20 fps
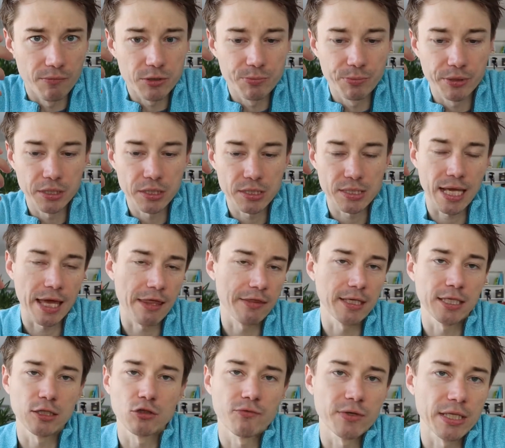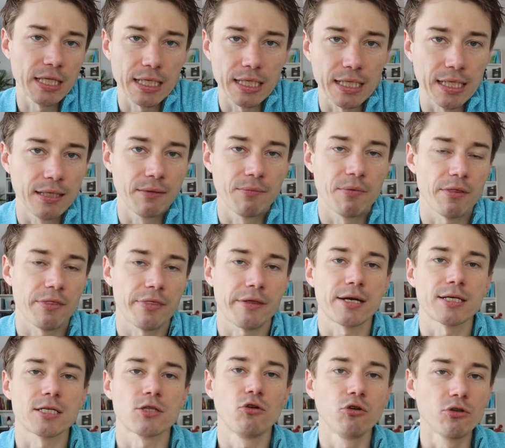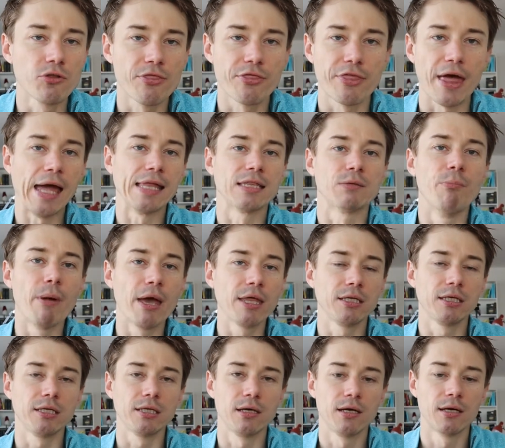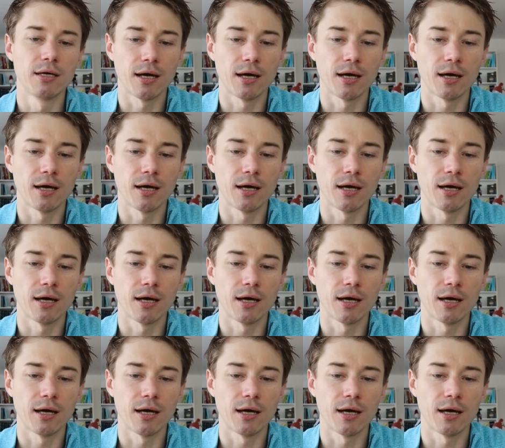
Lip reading: Because at the end of the day, there are not that many